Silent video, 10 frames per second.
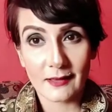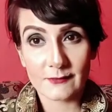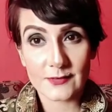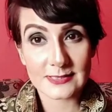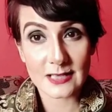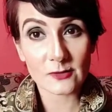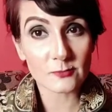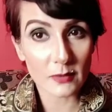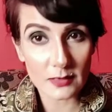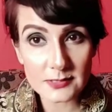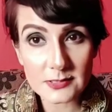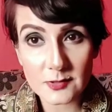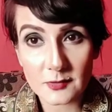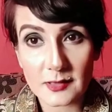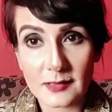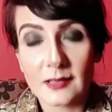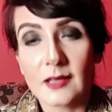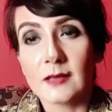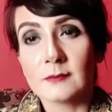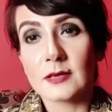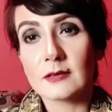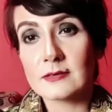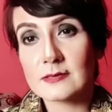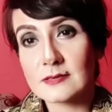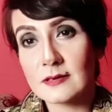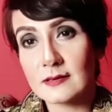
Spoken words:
for self-mastery, because